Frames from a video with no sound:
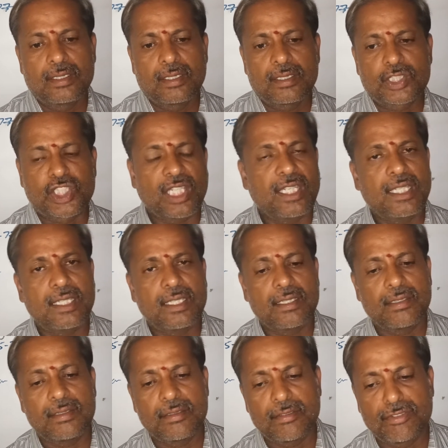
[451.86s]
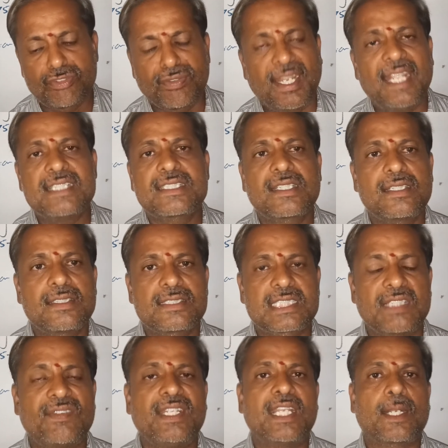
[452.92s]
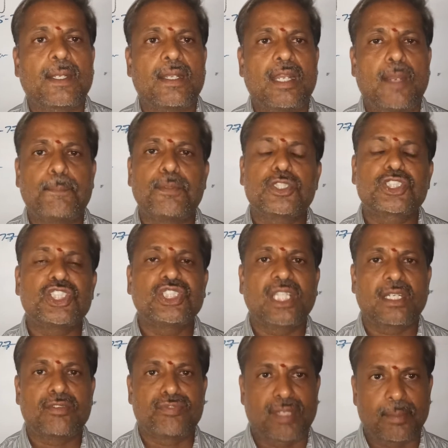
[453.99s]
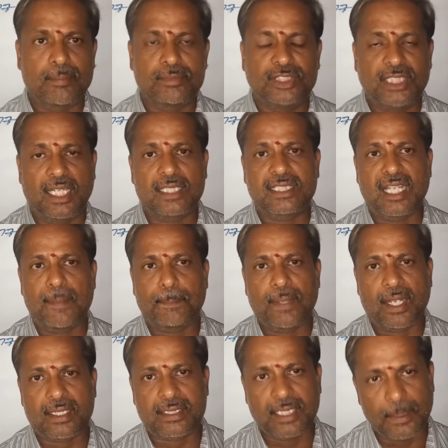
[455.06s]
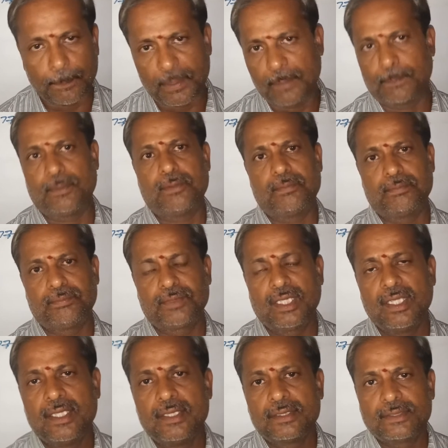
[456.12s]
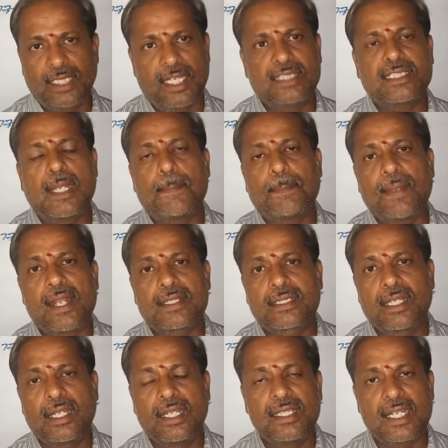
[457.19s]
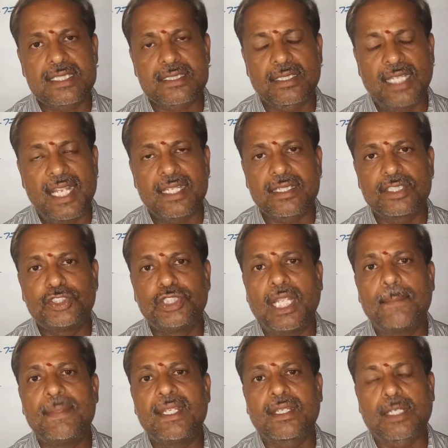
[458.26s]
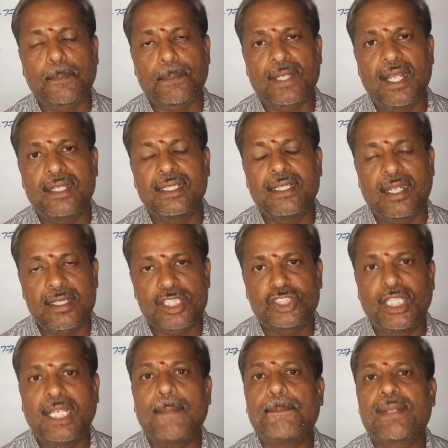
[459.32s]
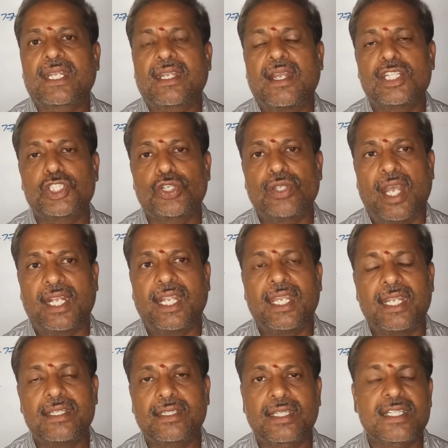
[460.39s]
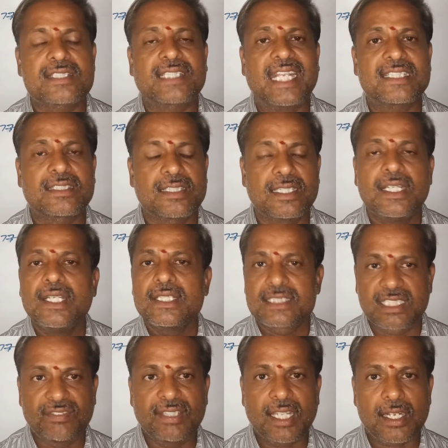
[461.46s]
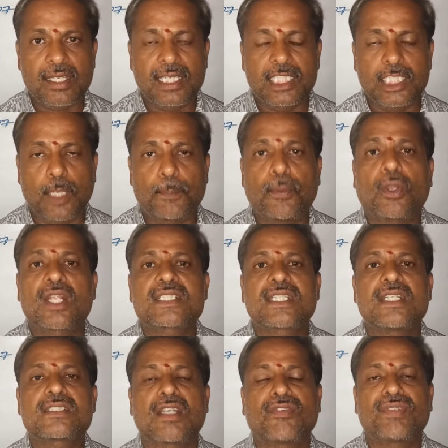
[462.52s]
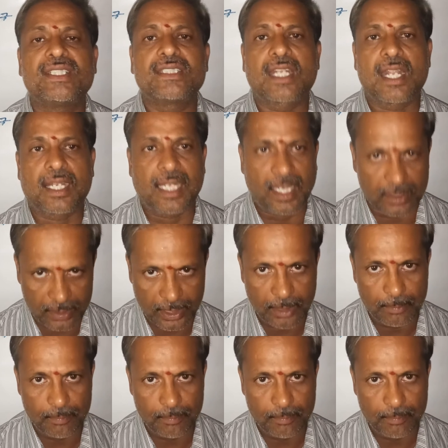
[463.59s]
she faced severe opposition from Janata Party people. Janata Party leaders like J.B. Kripalani and Jayaprakash Narayan criticized severely the policies of Indira Gandhi.